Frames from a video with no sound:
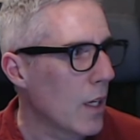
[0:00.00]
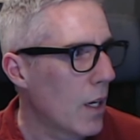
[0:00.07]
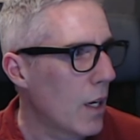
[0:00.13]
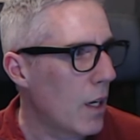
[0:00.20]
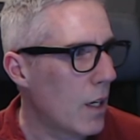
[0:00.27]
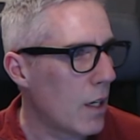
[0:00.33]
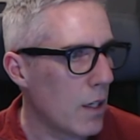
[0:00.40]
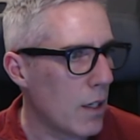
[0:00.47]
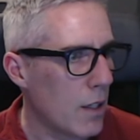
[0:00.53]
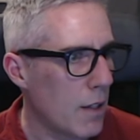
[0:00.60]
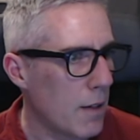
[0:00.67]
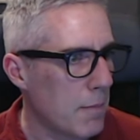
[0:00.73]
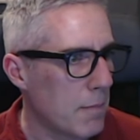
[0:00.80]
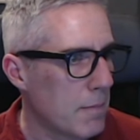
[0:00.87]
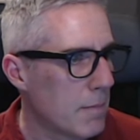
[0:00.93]

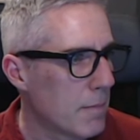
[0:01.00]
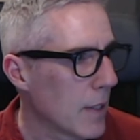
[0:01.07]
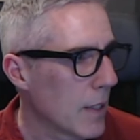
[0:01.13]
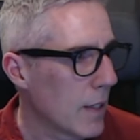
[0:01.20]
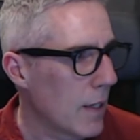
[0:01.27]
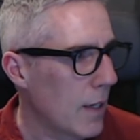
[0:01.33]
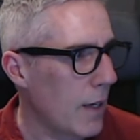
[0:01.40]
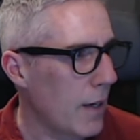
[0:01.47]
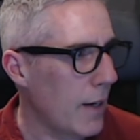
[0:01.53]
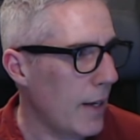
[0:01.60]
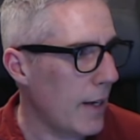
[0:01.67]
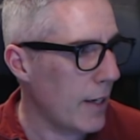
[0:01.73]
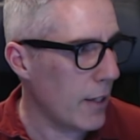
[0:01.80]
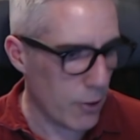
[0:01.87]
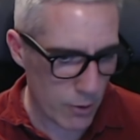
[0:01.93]
And
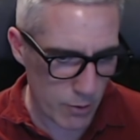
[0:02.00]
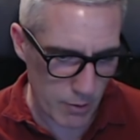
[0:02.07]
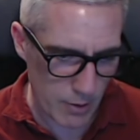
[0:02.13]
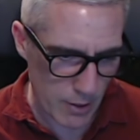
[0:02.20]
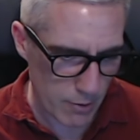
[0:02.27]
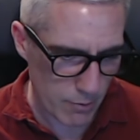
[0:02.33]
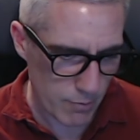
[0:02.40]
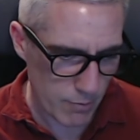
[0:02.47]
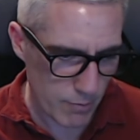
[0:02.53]
now, you know,